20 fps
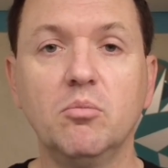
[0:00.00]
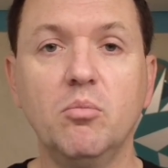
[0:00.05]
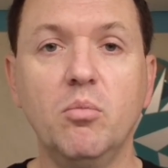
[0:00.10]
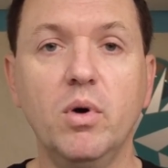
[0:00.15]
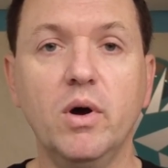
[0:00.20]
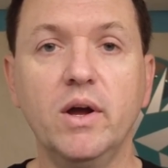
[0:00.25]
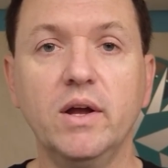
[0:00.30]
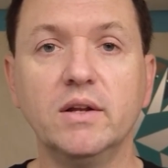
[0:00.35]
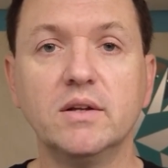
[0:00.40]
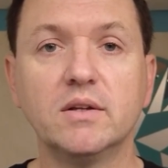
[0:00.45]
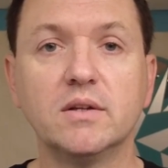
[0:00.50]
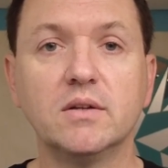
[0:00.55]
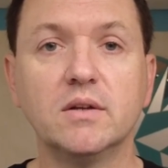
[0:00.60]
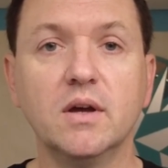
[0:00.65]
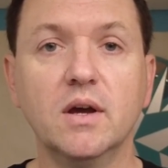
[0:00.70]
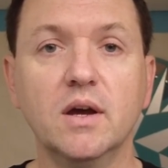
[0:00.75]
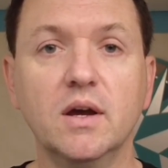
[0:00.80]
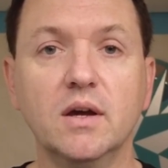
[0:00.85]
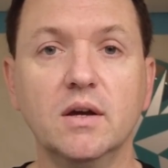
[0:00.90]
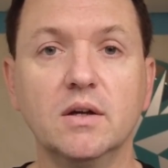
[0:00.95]
but
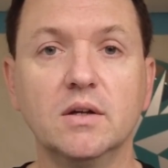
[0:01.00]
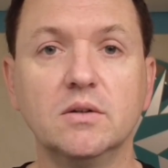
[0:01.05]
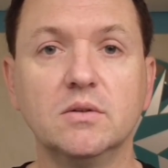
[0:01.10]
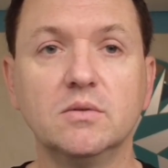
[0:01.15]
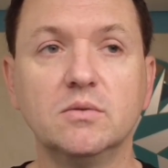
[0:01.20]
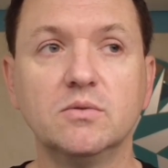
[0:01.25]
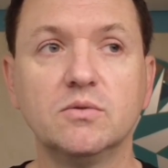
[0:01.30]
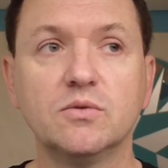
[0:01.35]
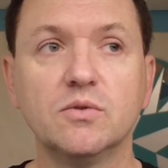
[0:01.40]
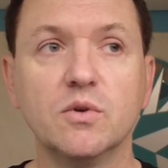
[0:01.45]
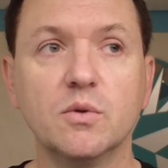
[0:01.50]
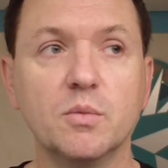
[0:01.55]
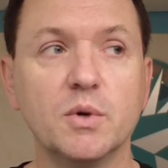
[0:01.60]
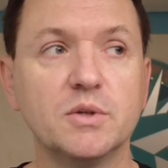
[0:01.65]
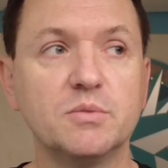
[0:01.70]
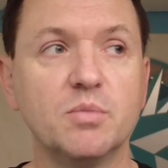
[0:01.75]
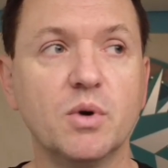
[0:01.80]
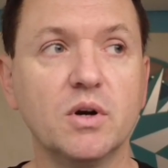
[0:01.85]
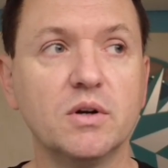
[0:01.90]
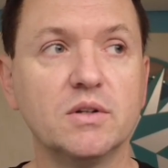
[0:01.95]
for the
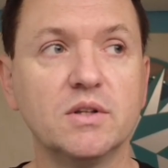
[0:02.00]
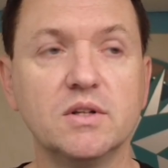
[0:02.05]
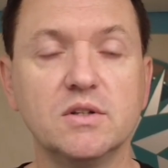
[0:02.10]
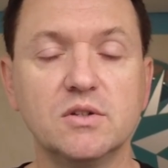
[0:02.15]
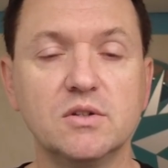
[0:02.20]
most part this